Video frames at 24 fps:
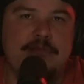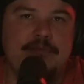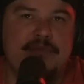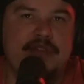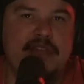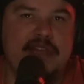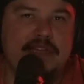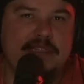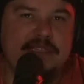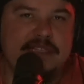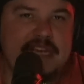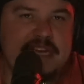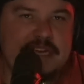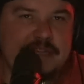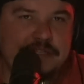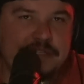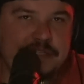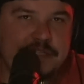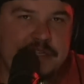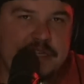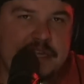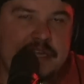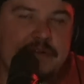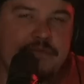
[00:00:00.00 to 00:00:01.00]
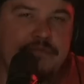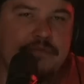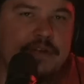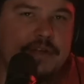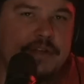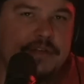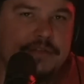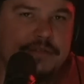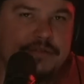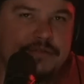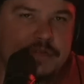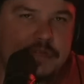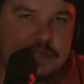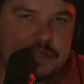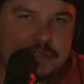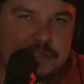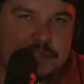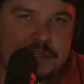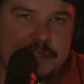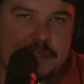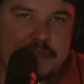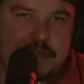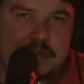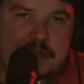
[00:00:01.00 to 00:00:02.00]
implantation and
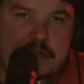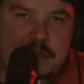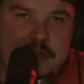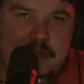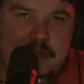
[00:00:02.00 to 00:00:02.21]
reconstruction.